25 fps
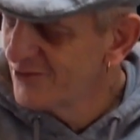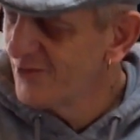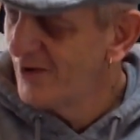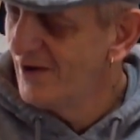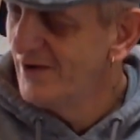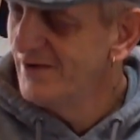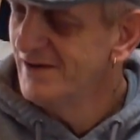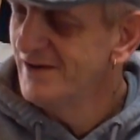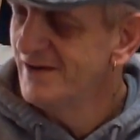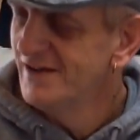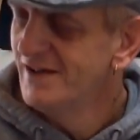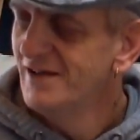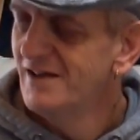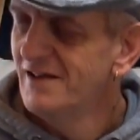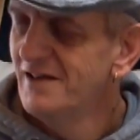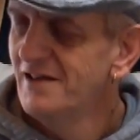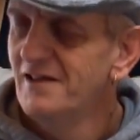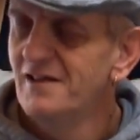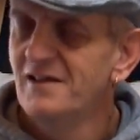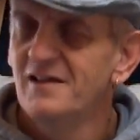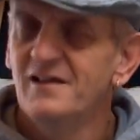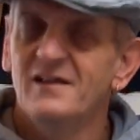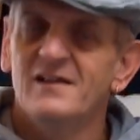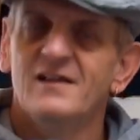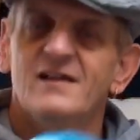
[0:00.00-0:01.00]
one.
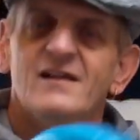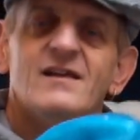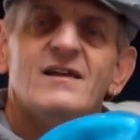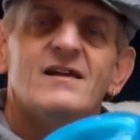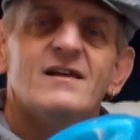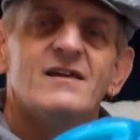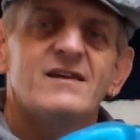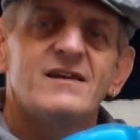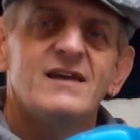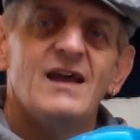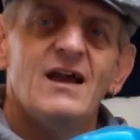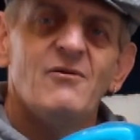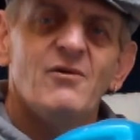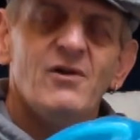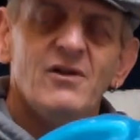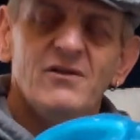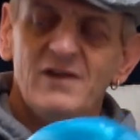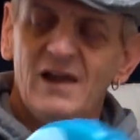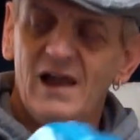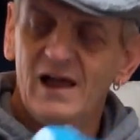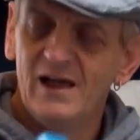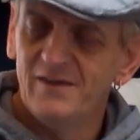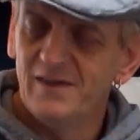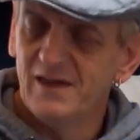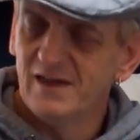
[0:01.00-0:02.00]
Get one
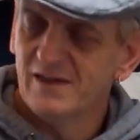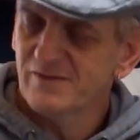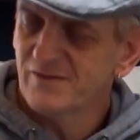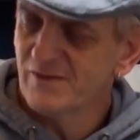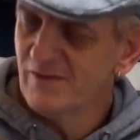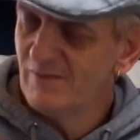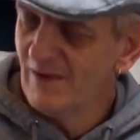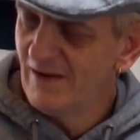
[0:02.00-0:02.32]
like this from